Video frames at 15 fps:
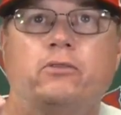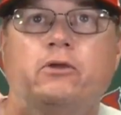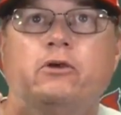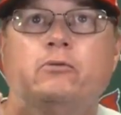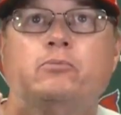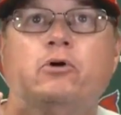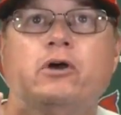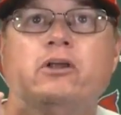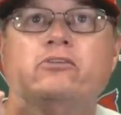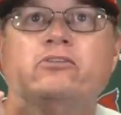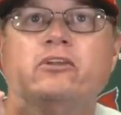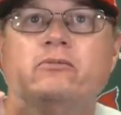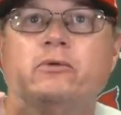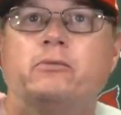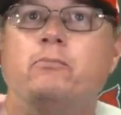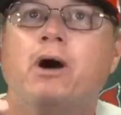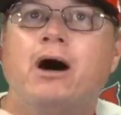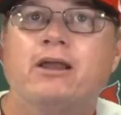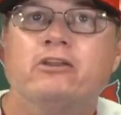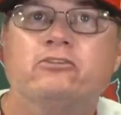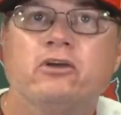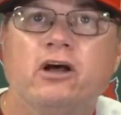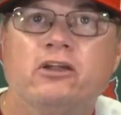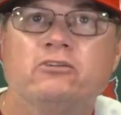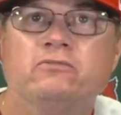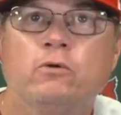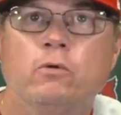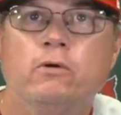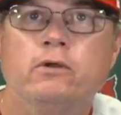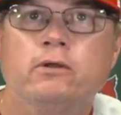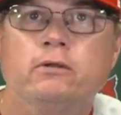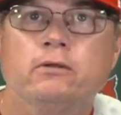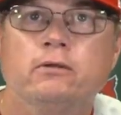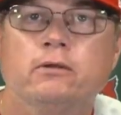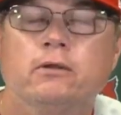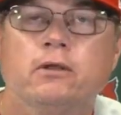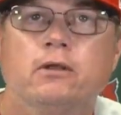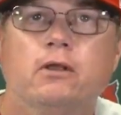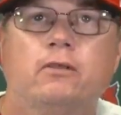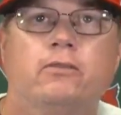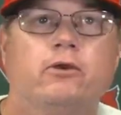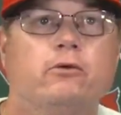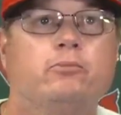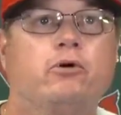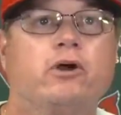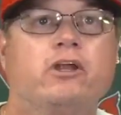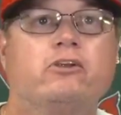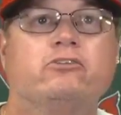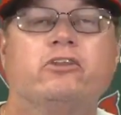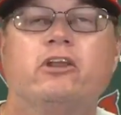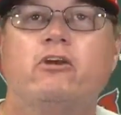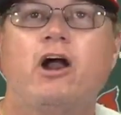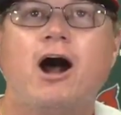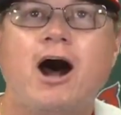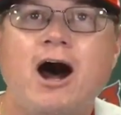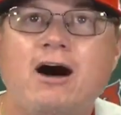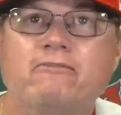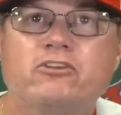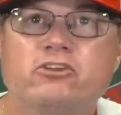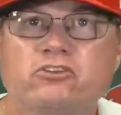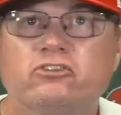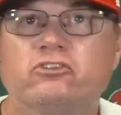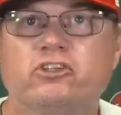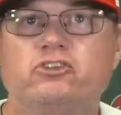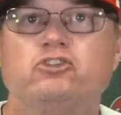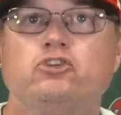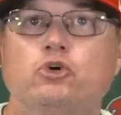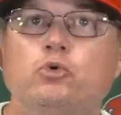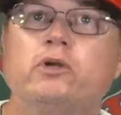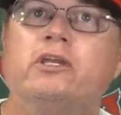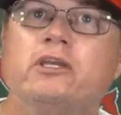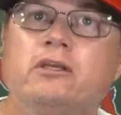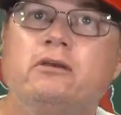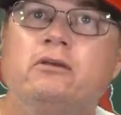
There are players that have been monetized for it. There are players that are obviously doing